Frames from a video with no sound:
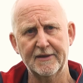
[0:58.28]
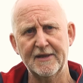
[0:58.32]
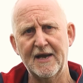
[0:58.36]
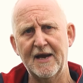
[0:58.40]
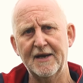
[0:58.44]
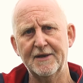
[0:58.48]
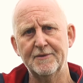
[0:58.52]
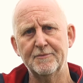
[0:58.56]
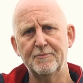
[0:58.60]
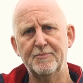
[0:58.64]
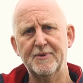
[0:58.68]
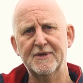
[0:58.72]

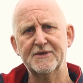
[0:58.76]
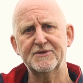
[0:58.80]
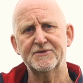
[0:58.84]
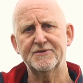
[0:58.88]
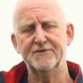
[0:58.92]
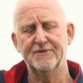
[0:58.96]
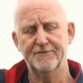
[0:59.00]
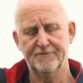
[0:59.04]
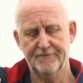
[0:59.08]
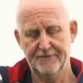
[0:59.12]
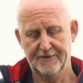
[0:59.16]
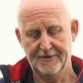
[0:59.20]
light and
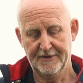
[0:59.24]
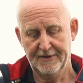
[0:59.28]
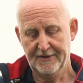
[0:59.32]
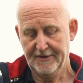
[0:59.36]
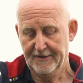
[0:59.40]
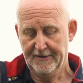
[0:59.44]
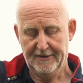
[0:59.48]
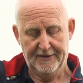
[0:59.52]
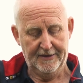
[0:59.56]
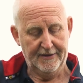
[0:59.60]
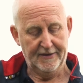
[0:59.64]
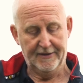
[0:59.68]
piston,
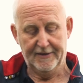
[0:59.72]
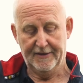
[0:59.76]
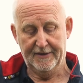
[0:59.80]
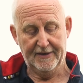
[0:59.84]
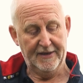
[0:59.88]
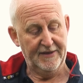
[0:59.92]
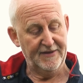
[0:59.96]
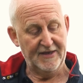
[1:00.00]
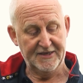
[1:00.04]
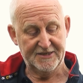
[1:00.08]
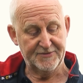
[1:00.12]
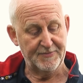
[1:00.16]
uh,
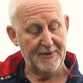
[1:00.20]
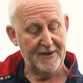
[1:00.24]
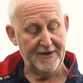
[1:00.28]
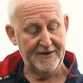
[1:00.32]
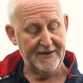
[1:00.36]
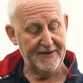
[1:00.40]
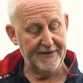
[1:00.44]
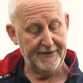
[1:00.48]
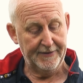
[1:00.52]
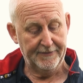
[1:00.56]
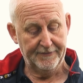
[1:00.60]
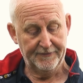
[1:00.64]
and that's about
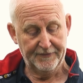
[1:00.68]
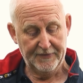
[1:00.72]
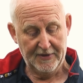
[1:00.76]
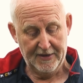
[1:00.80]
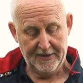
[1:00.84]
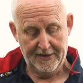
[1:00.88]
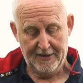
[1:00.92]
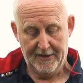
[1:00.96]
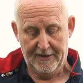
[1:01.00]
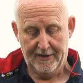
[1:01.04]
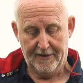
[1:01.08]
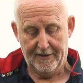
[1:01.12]
it.
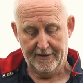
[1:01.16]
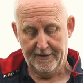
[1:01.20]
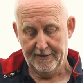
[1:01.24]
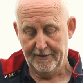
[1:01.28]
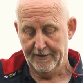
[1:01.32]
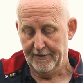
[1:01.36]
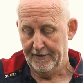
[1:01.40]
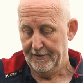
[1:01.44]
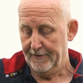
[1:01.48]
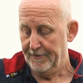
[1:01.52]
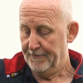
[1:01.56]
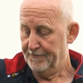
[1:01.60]

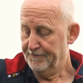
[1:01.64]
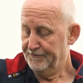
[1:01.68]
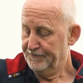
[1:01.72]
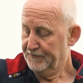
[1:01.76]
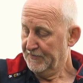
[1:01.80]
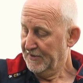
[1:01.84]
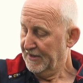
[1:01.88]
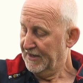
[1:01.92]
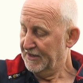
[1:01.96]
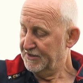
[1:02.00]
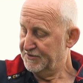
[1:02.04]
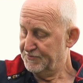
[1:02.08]
Um,
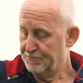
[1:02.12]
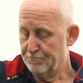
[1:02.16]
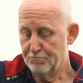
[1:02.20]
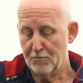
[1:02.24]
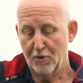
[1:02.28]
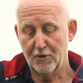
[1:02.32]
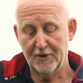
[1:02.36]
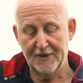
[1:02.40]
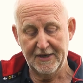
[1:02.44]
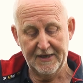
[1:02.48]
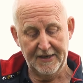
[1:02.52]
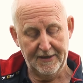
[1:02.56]
it's
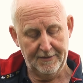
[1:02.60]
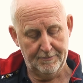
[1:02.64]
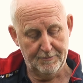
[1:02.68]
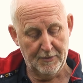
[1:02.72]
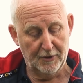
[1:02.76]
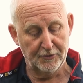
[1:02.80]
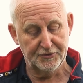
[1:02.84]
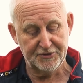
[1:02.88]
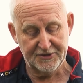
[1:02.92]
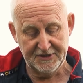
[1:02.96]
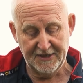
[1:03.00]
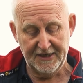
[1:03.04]
multi-functional,
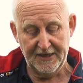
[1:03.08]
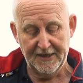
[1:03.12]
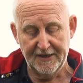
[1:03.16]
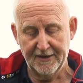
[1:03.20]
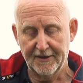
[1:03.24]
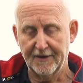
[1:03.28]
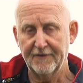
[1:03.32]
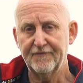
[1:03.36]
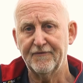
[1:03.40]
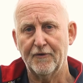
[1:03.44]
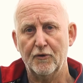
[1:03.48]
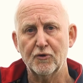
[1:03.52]

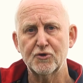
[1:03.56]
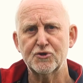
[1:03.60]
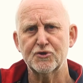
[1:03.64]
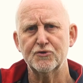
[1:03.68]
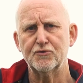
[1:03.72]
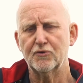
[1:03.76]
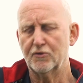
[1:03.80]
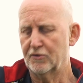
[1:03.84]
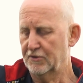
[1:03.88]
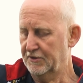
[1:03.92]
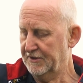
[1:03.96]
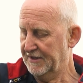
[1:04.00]
multi,
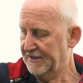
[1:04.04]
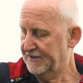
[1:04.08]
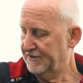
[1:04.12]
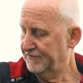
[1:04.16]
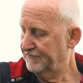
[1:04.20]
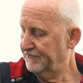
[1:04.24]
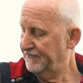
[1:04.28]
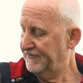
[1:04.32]
functional it will